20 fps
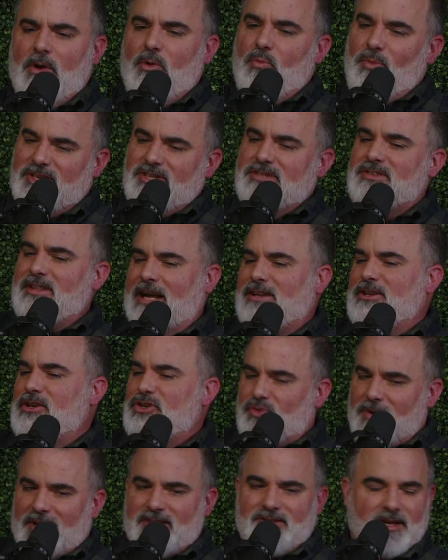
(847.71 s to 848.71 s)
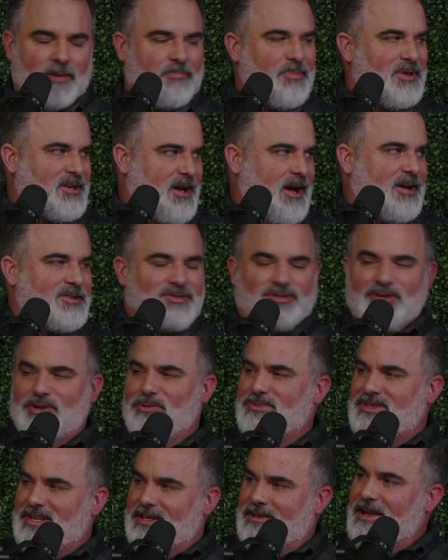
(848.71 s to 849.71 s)
We just like to dress up in
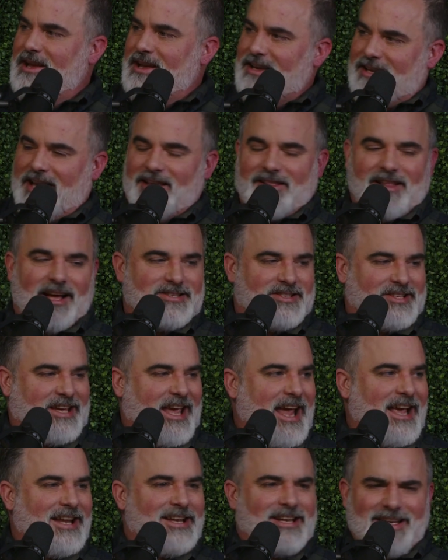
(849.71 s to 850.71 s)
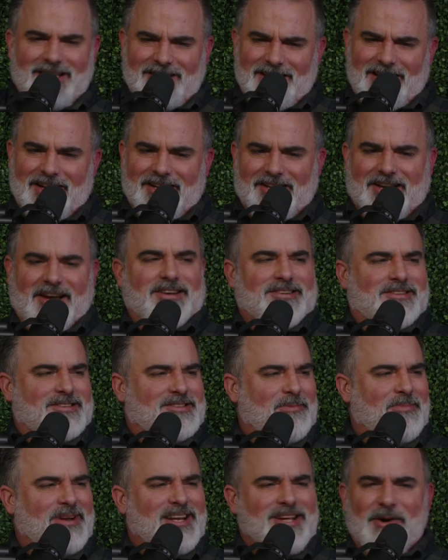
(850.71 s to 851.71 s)
costumes and get lots of candy. And then it cut to
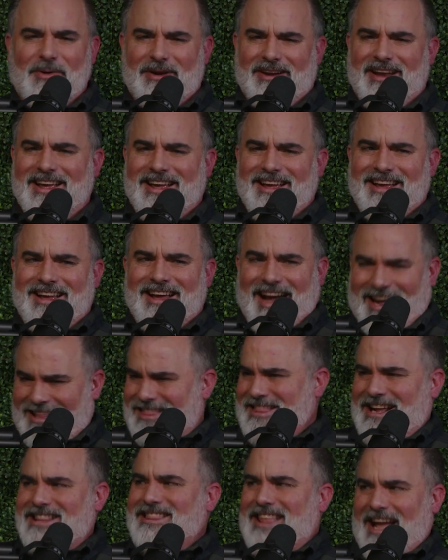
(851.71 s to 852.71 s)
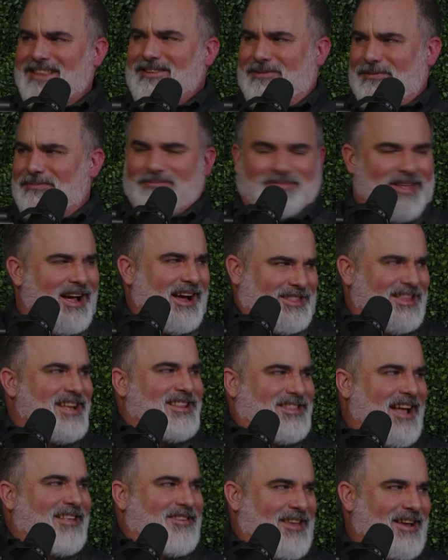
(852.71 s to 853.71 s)
somebody going, I think that's I
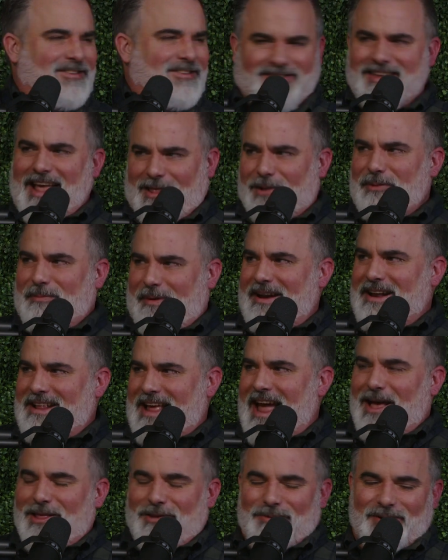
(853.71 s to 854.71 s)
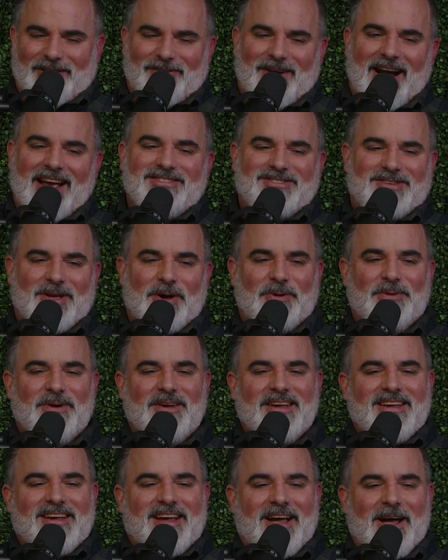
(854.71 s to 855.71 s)
think that's celebrating Halloween, right? So,
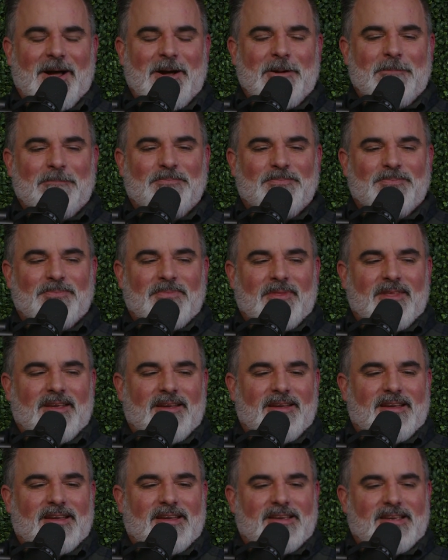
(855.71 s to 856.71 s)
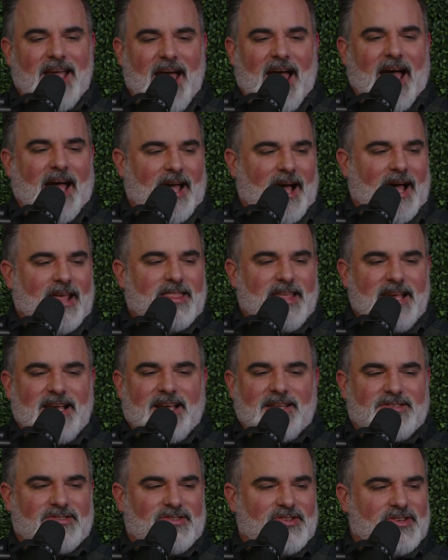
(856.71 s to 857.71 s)
um, yeah, I think
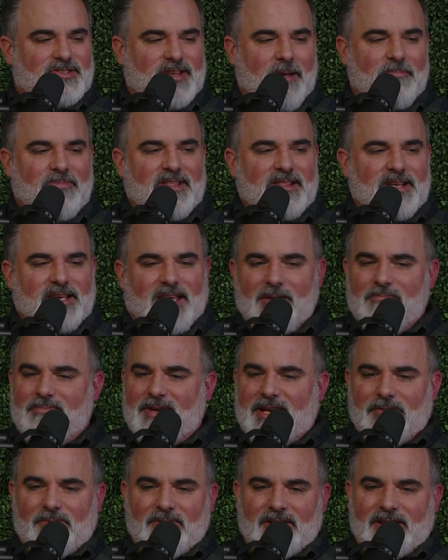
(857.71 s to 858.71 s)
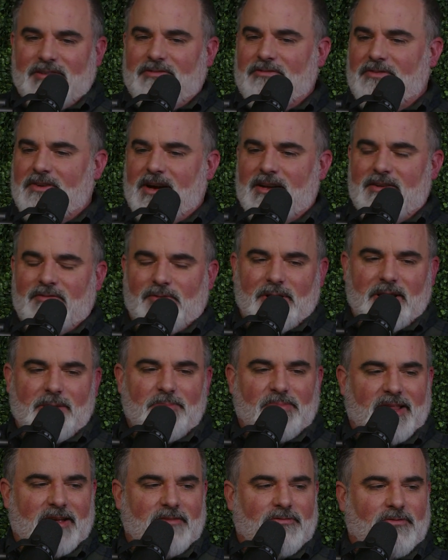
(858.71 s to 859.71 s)
it's just something that can be really fun and really
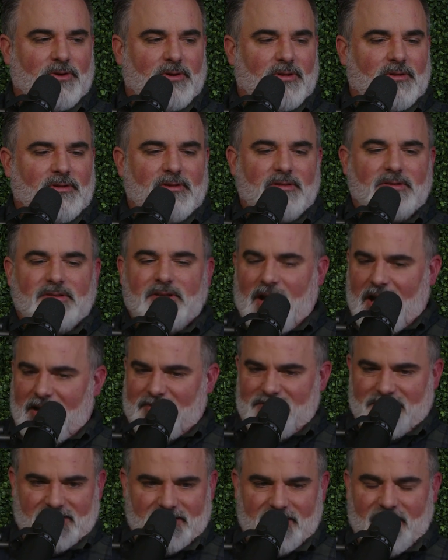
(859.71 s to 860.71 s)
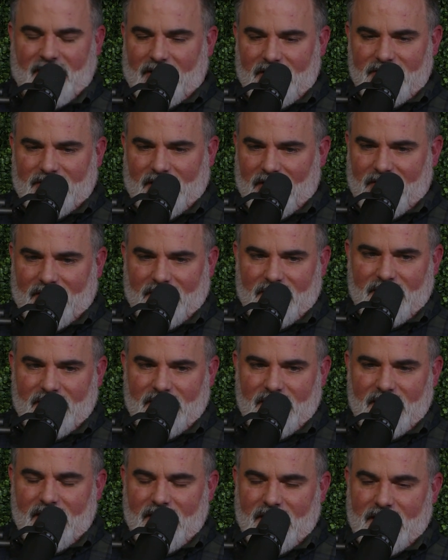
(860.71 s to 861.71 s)
playful. Obviously, there there
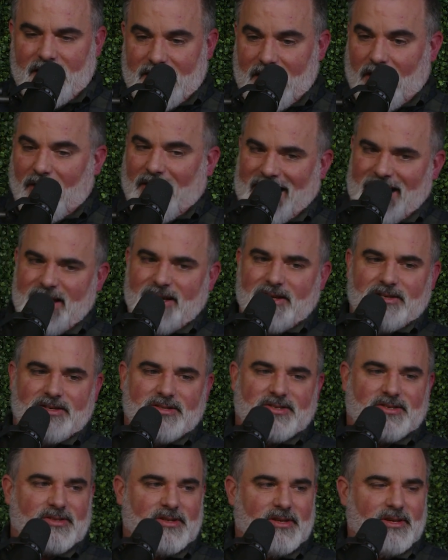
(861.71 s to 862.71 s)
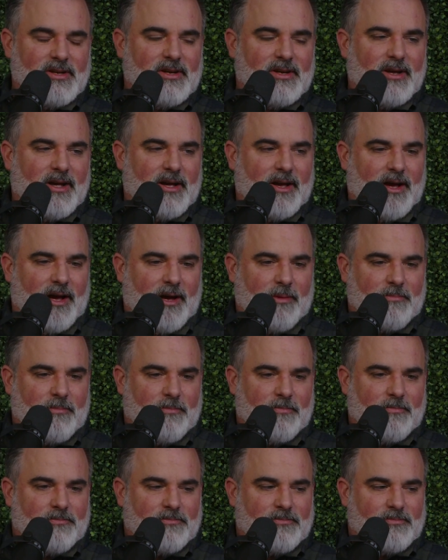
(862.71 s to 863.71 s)
there is
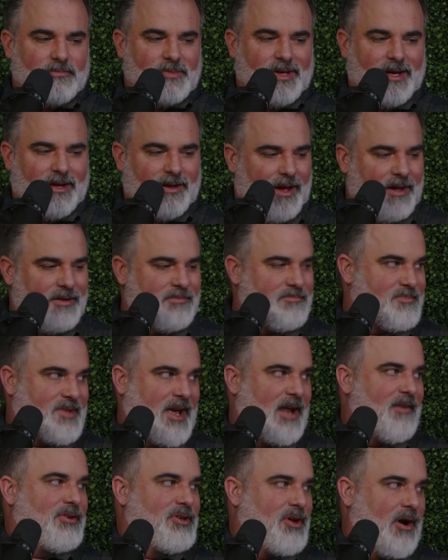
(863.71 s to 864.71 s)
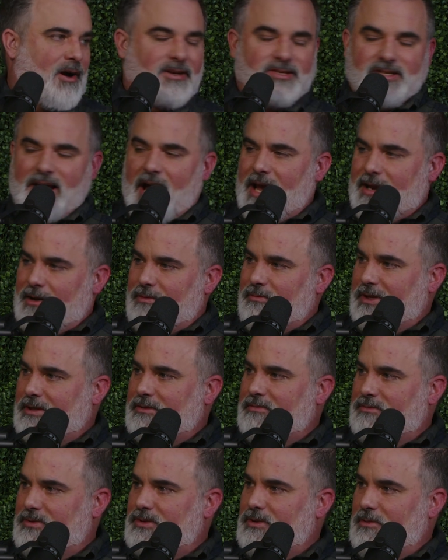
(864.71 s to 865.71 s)
um, a, a, kind of a dark side, and
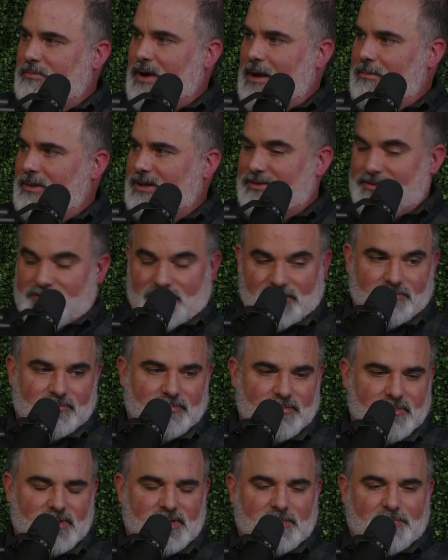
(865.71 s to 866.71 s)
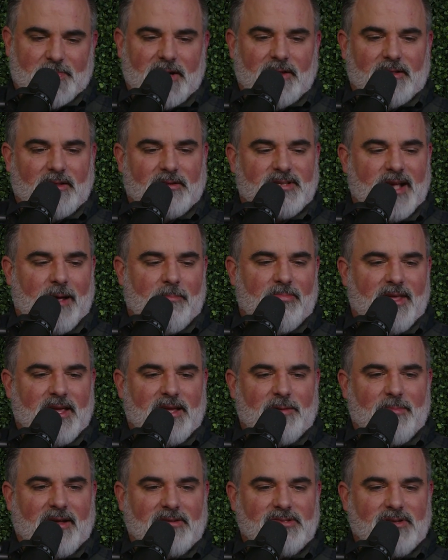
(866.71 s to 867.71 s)
mm-hmm. we probably should spend a little time
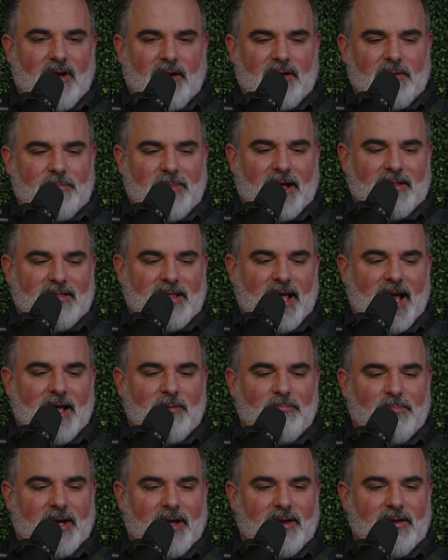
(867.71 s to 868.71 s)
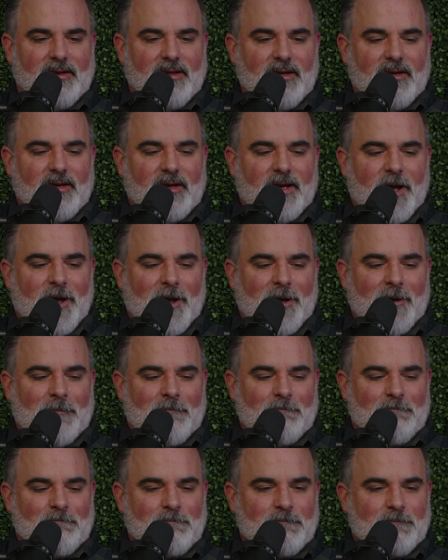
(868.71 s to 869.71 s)
thinking about talking about that. But
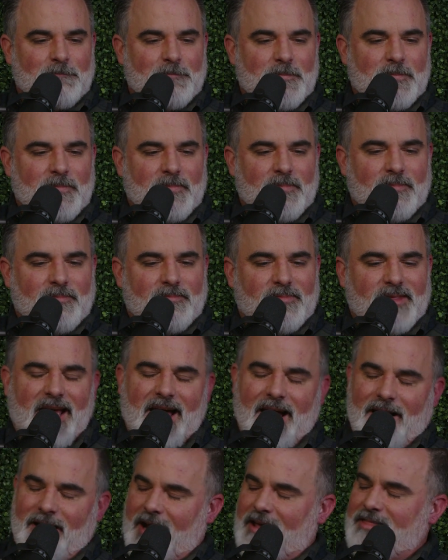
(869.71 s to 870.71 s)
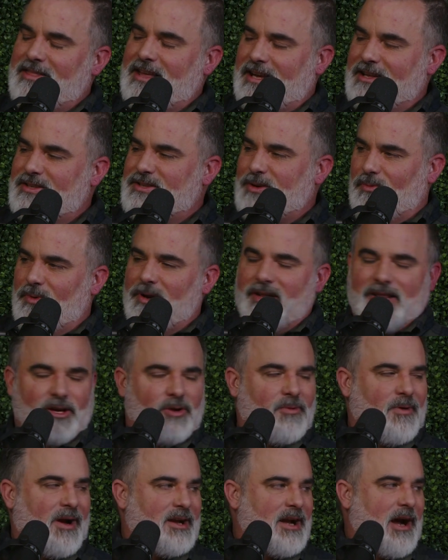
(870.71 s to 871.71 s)
um, yeah, I think it's a really
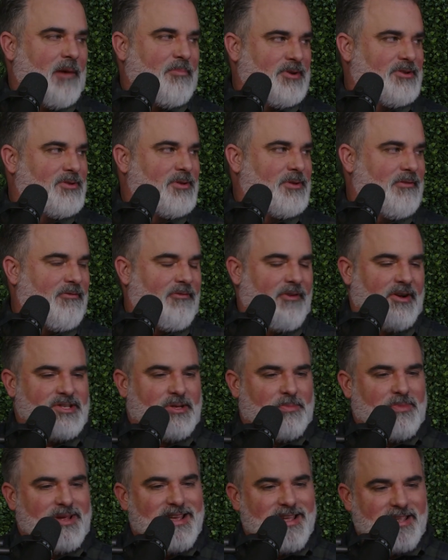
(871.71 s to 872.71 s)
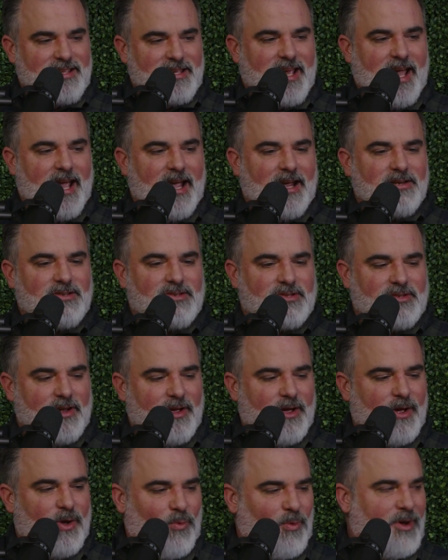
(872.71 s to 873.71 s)
great opportunity for us to be engaged
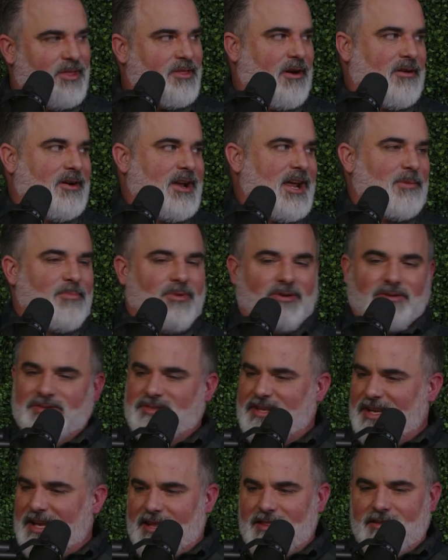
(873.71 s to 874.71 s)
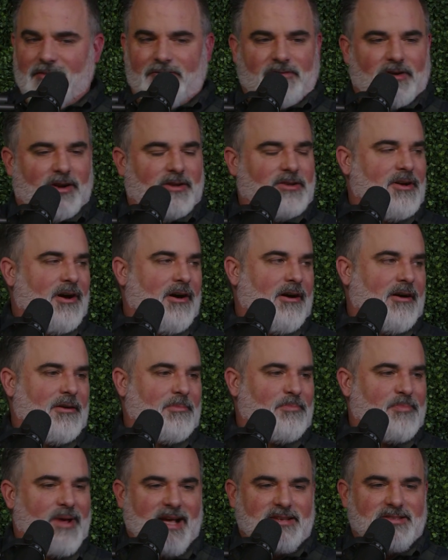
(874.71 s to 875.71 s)
with our neighbors in the front
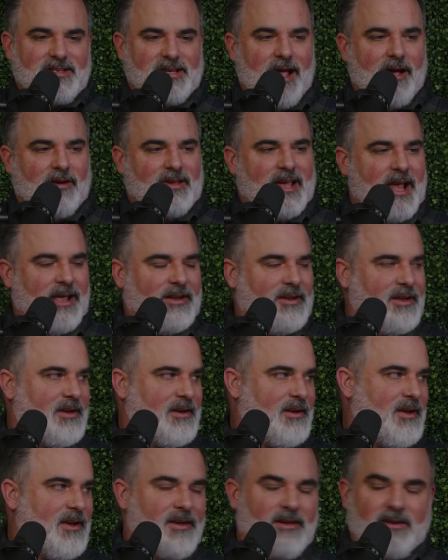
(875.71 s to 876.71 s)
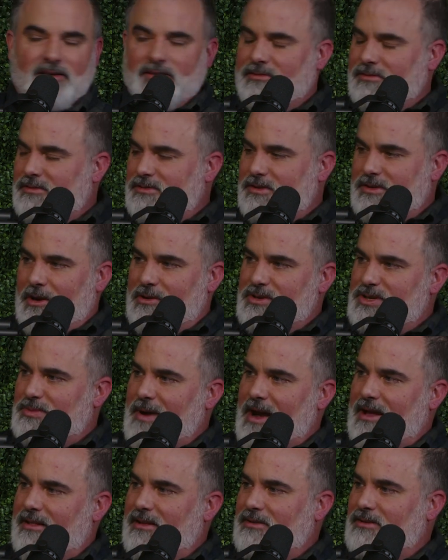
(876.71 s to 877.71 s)
yard, passing out candy, you know,
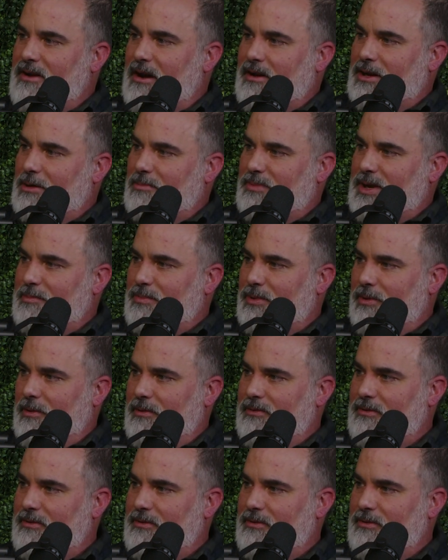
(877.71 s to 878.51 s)
smiling, talking to people.